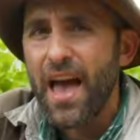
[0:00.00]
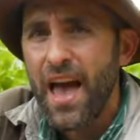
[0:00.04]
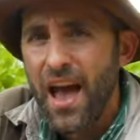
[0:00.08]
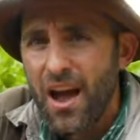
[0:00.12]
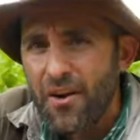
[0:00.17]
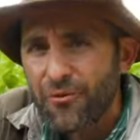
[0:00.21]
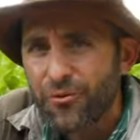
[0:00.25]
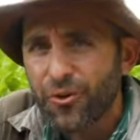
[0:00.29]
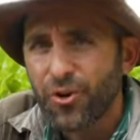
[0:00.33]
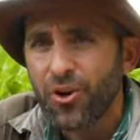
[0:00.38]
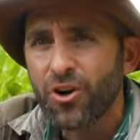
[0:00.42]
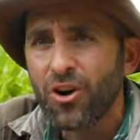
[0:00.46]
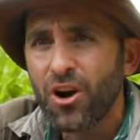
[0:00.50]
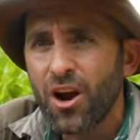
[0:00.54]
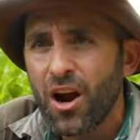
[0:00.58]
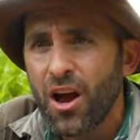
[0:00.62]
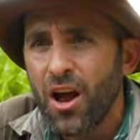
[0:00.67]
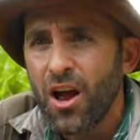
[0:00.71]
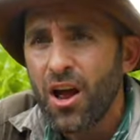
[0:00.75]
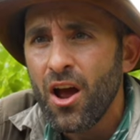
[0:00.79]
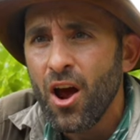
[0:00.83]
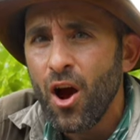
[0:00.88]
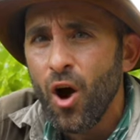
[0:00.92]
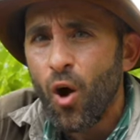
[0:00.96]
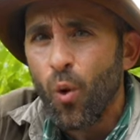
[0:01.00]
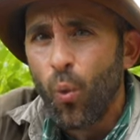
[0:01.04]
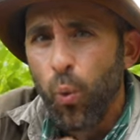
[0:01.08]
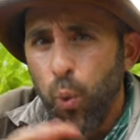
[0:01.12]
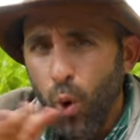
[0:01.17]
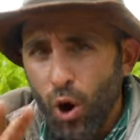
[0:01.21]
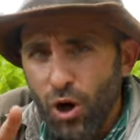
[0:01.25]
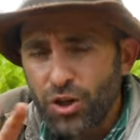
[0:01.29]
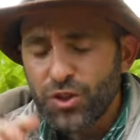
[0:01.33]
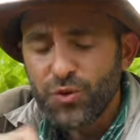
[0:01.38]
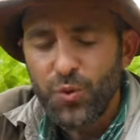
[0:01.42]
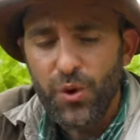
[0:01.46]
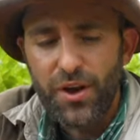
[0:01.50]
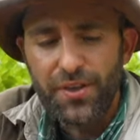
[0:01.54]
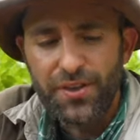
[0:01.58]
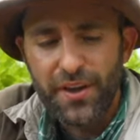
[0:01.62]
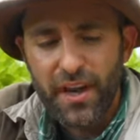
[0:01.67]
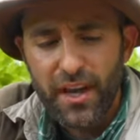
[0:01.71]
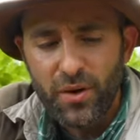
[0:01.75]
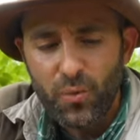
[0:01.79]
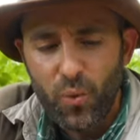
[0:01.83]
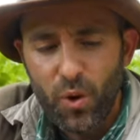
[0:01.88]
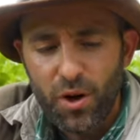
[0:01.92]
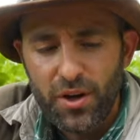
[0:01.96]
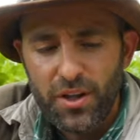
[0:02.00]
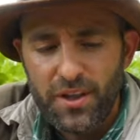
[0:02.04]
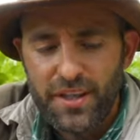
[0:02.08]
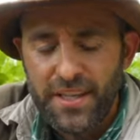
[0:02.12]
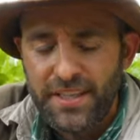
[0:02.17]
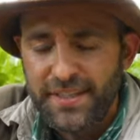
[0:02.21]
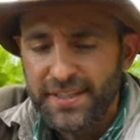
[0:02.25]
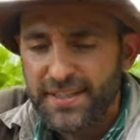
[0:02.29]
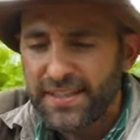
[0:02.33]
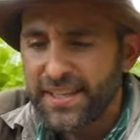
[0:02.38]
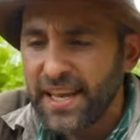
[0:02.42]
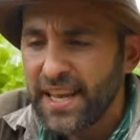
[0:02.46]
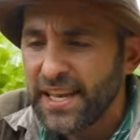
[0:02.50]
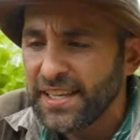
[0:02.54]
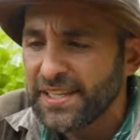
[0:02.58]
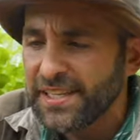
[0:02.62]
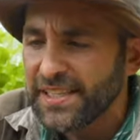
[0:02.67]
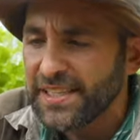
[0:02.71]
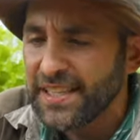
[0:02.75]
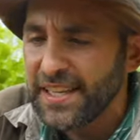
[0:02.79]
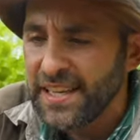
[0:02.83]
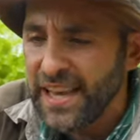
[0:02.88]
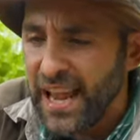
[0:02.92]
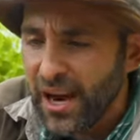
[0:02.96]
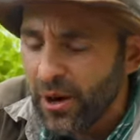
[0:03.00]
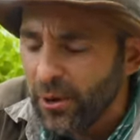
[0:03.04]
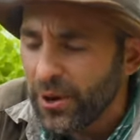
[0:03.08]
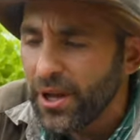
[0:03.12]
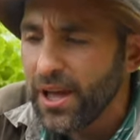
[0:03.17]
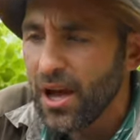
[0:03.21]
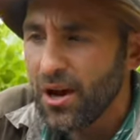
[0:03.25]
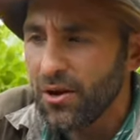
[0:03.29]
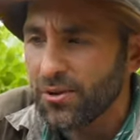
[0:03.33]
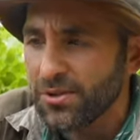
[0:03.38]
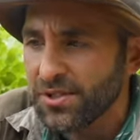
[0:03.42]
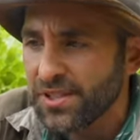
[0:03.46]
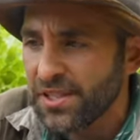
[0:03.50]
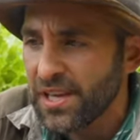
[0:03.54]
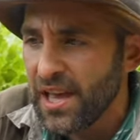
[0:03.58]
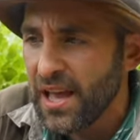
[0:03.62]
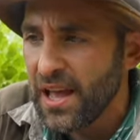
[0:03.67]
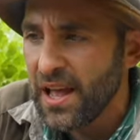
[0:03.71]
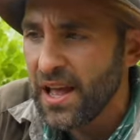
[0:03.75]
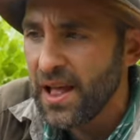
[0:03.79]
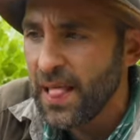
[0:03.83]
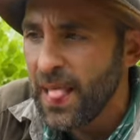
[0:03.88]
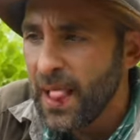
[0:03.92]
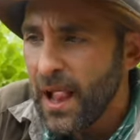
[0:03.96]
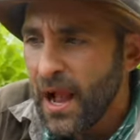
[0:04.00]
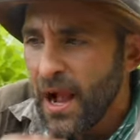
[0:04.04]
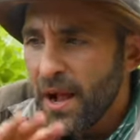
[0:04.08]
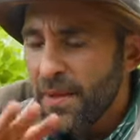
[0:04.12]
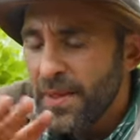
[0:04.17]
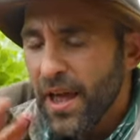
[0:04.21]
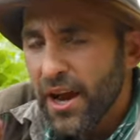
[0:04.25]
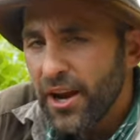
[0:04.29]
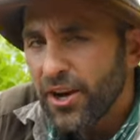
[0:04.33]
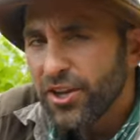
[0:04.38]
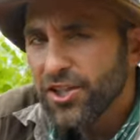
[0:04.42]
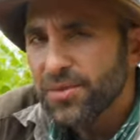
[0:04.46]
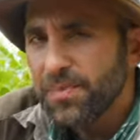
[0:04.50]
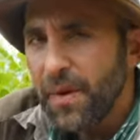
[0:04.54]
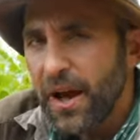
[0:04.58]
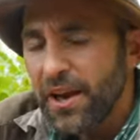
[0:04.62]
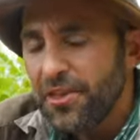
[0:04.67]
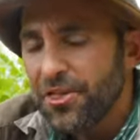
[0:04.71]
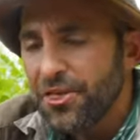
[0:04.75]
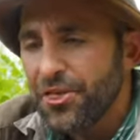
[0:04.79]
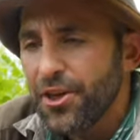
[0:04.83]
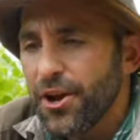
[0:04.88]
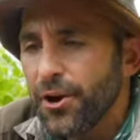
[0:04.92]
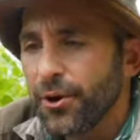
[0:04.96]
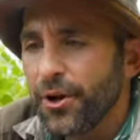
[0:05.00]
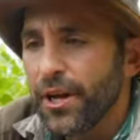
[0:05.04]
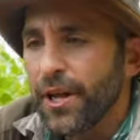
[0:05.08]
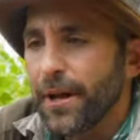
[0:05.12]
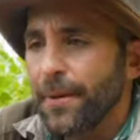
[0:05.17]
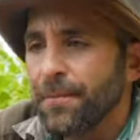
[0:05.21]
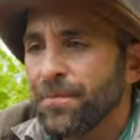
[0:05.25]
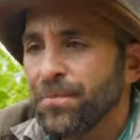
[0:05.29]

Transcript: ever worked with in one of these sting scenarios. Now here's my theory.